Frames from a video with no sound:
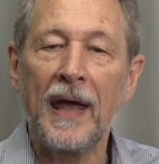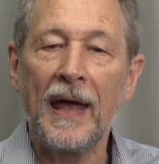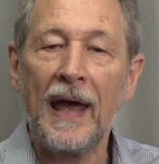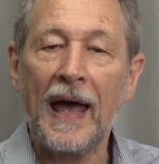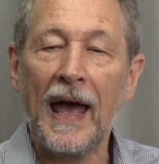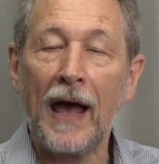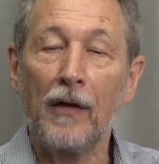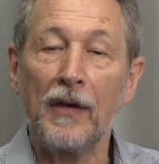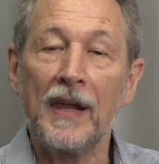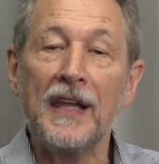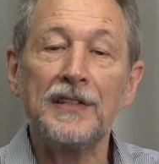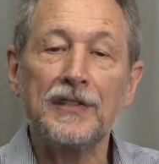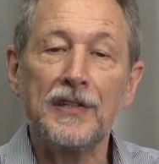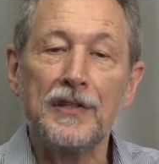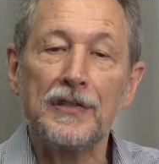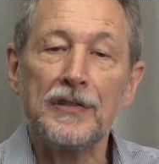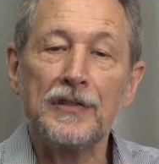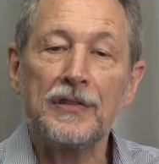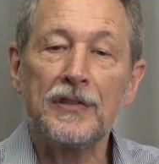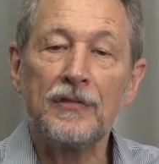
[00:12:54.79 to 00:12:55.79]
how
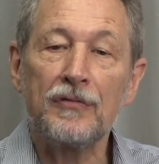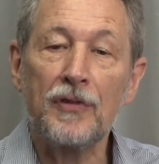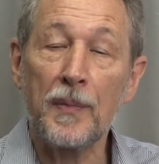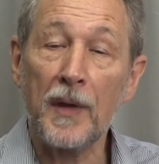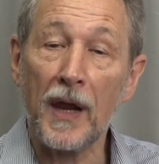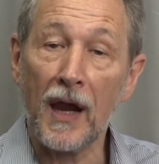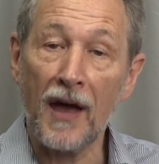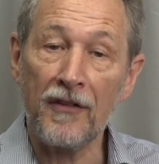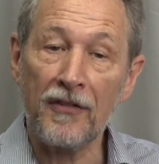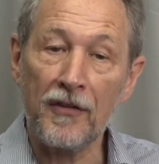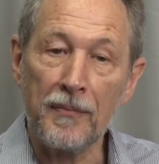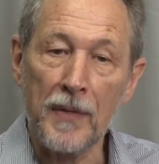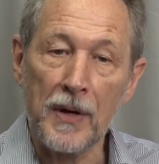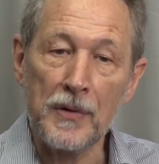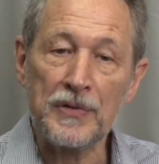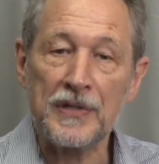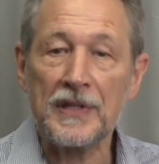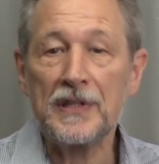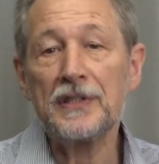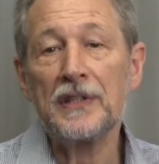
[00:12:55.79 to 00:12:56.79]
lessons from the life of
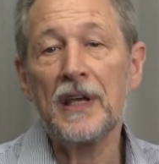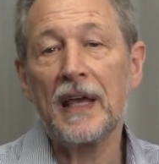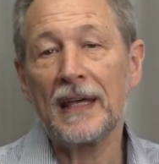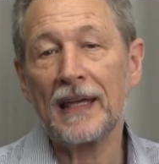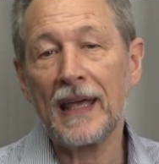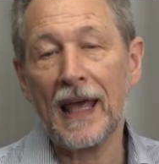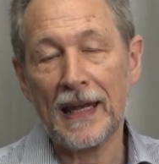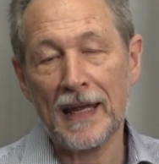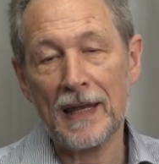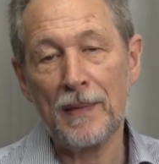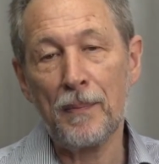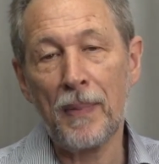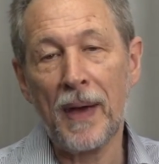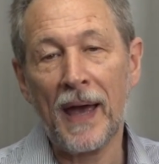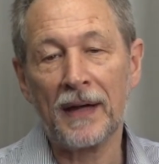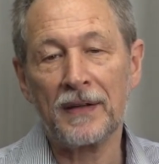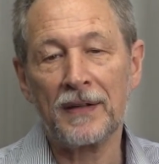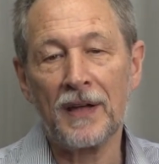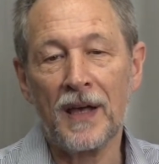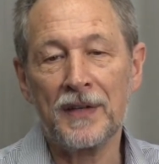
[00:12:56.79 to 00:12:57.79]
Moses can
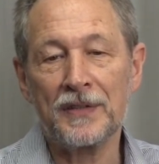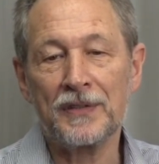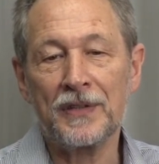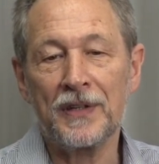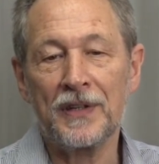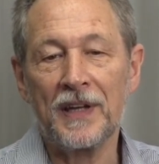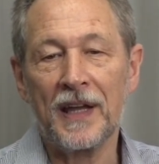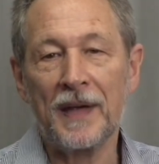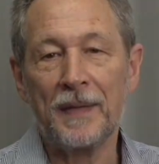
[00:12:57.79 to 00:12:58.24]
impact us today.